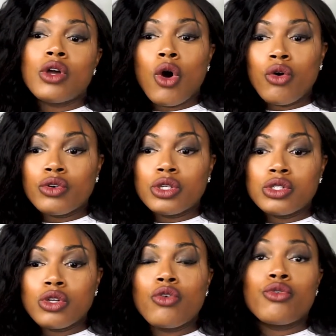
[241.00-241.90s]
over the
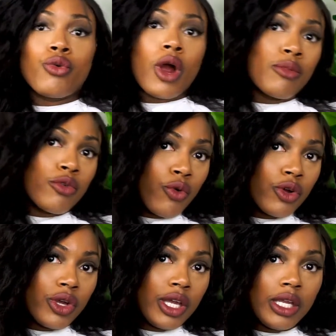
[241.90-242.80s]
stove right before
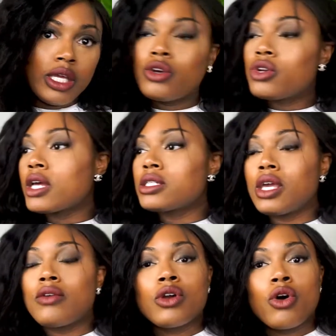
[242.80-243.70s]
you're eating. You're not
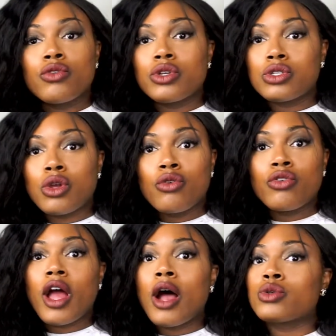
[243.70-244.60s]
slaving over the stove
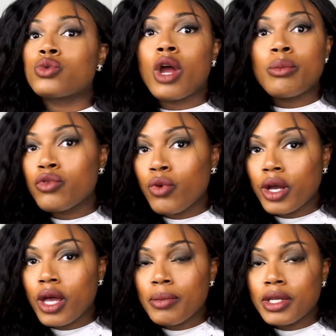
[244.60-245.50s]
for hours right before a
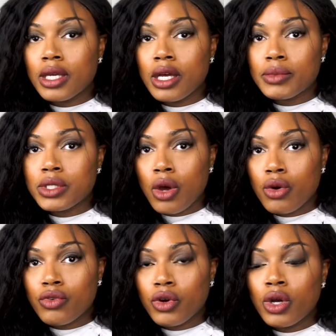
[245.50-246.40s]
company comes
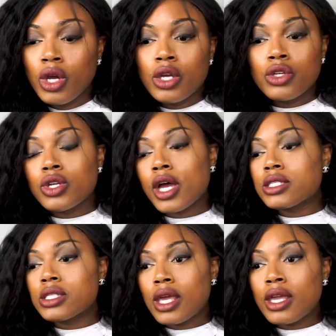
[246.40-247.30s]
over. You're not
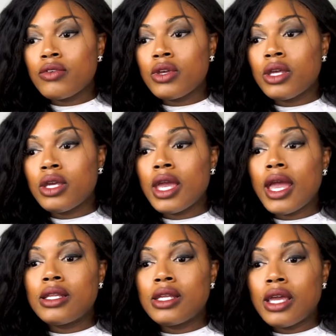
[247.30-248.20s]
slaving
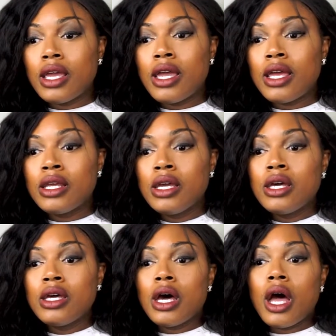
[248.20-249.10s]
and then
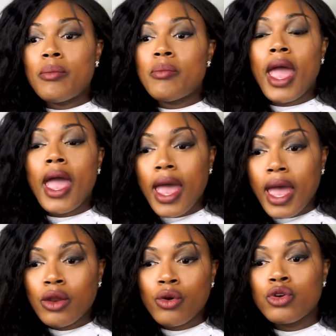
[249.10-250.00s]

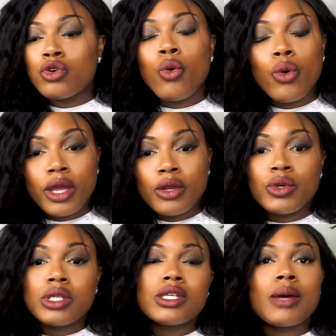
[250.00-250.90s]
mad or annoyed when
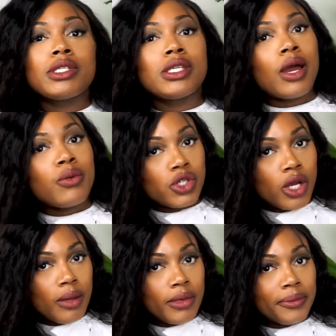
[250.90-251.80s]
it's time to sit down with your
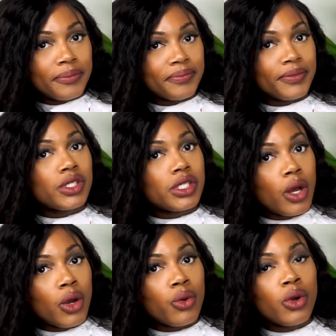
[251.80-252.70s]
hubby.
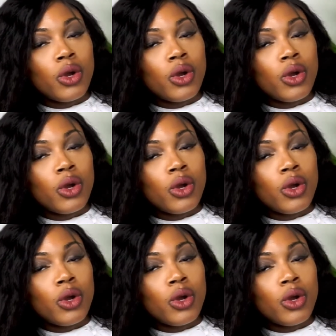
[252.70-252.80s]
So